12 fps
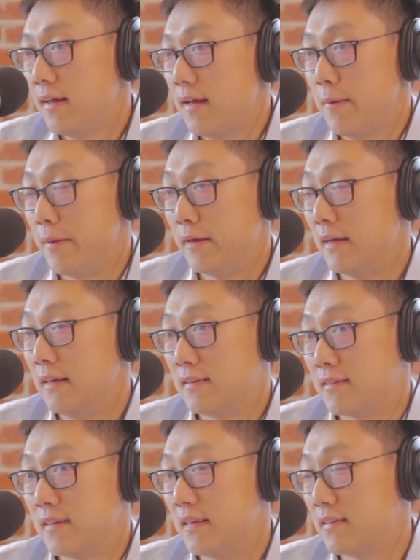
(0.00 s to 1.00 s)
I mean, it
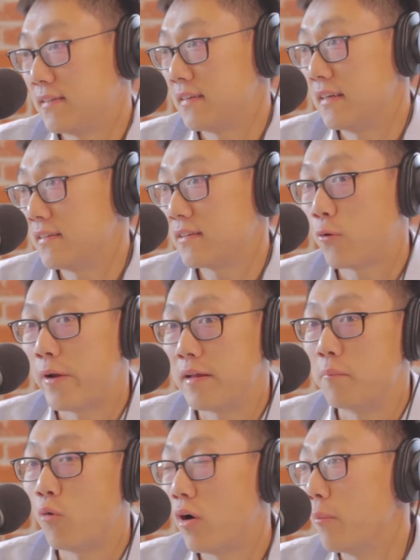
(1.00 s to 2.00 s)
just
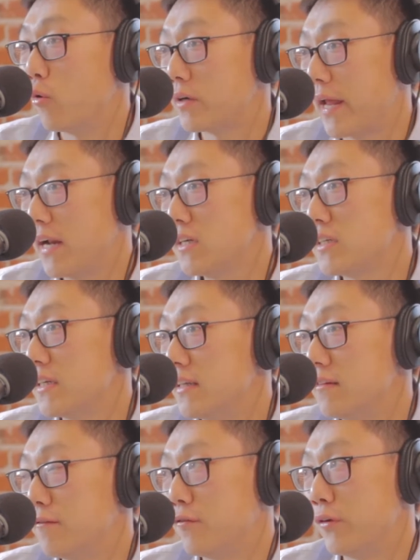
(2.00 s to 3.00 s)
creates more and more
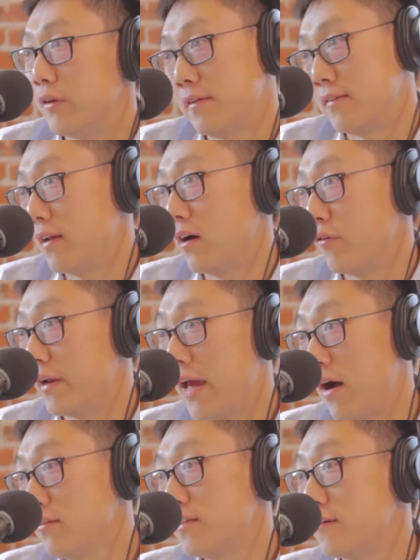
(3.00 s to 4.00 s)
tension. It's not really
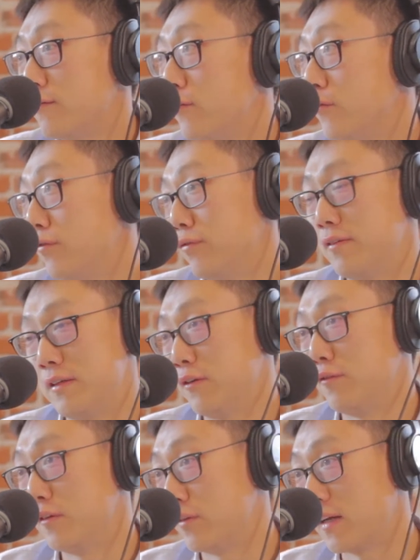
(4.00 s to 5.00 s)
healthy for
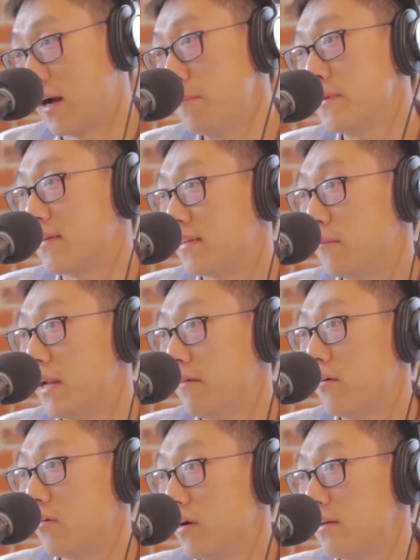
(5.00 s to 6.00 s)
the company at some
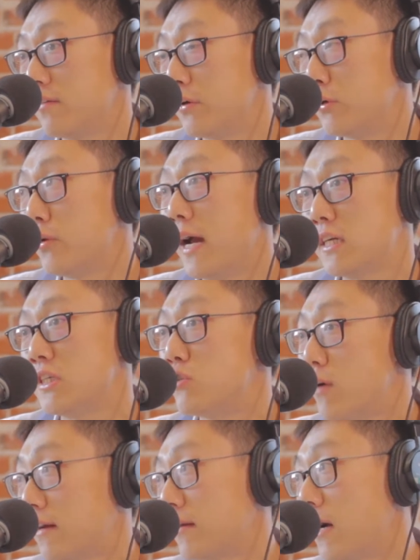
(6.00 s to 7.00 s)
level, right? So it could actually
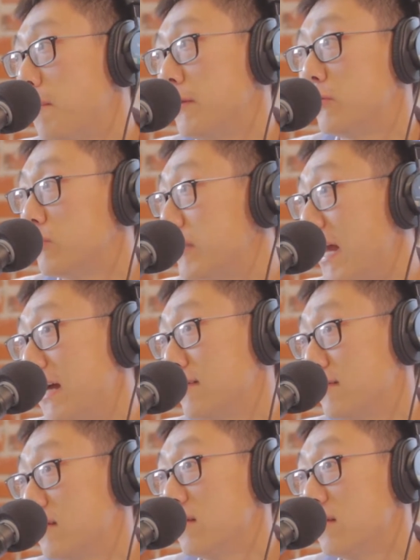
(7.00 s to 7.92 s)
drag the company to death.